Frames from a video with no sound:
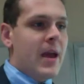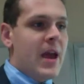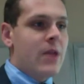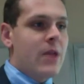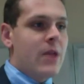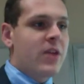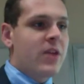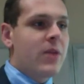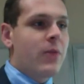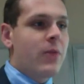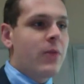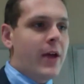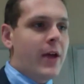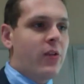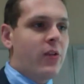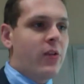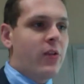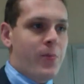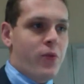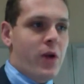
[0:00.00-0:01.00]
and
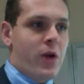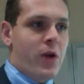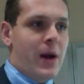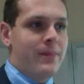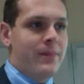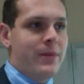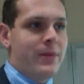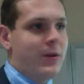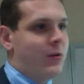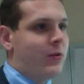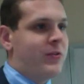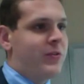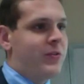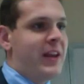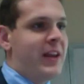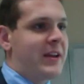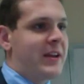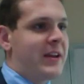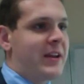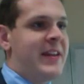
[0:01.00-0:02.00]
recycle the prompt. You'll
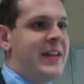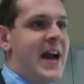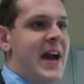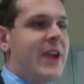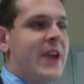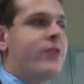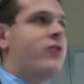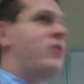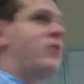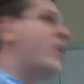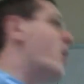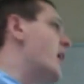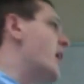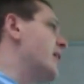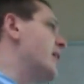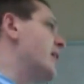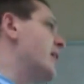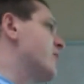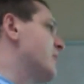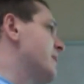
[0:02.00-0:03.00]
see like a dash or a
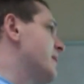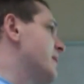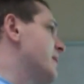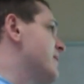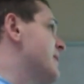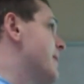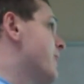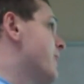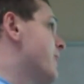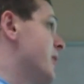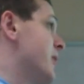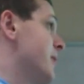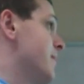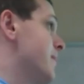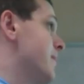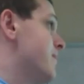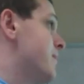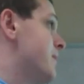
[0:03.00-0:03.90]
line or something to separate it.